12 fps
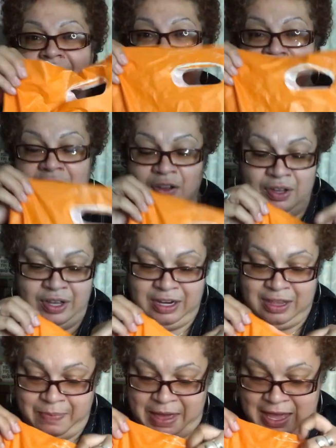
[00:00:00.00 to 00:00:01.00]
little
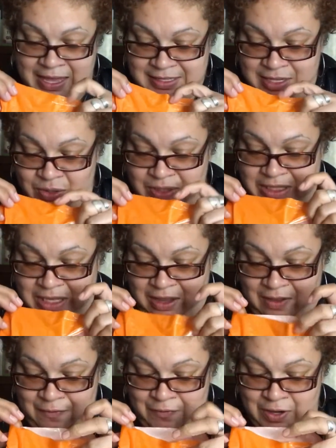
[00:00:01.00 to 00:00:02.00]
goodie bag, little
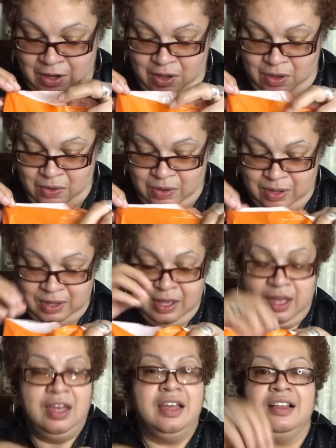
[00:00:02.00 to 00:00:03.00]
stuff, you know,
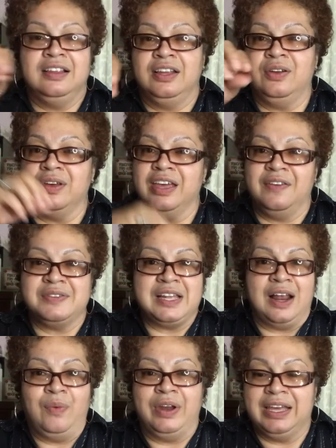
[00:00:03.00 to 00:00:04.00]
little gifts
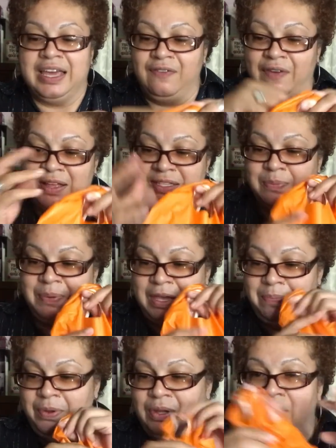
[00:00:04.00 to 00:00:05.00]
that I want to give out to
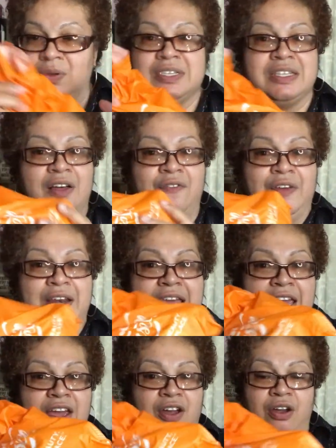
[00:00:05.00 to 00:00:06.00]
people, little stuff in
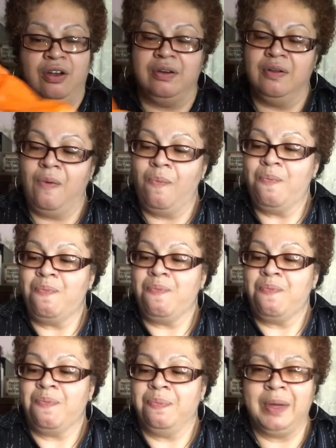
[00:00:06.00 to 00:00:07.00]
here.
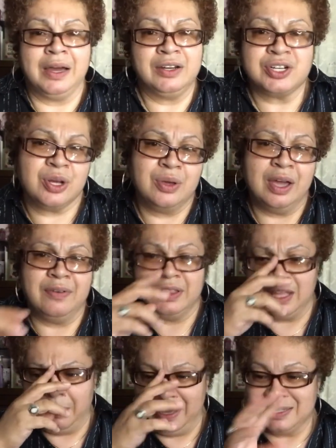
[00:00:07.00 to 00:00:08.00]
I'm not going to show you
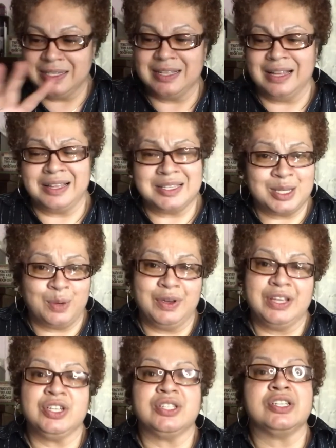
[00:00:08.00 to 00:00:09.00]
everything because it's not that
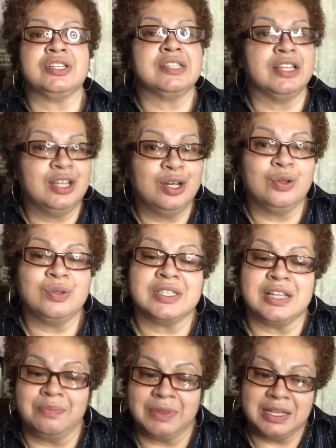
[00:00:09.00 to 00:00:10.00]
serious. It's just little
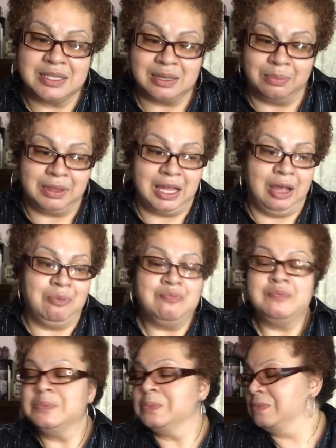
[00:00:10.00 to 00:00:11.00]
something something.
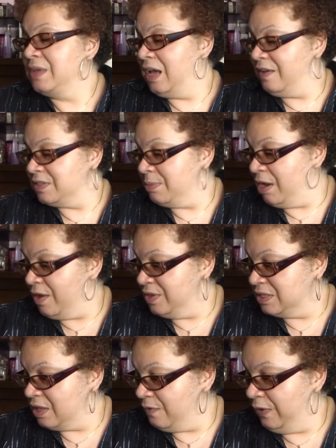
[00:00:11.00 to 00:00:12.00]
I have some
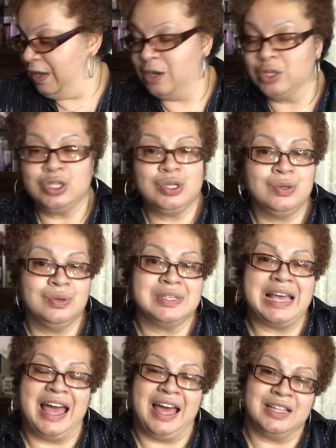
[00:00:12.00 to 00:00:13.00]
other stuff here too
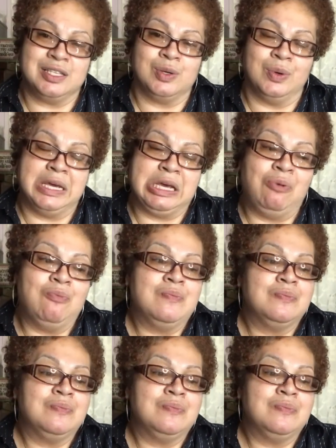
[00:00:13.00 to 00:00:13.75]
to add to it.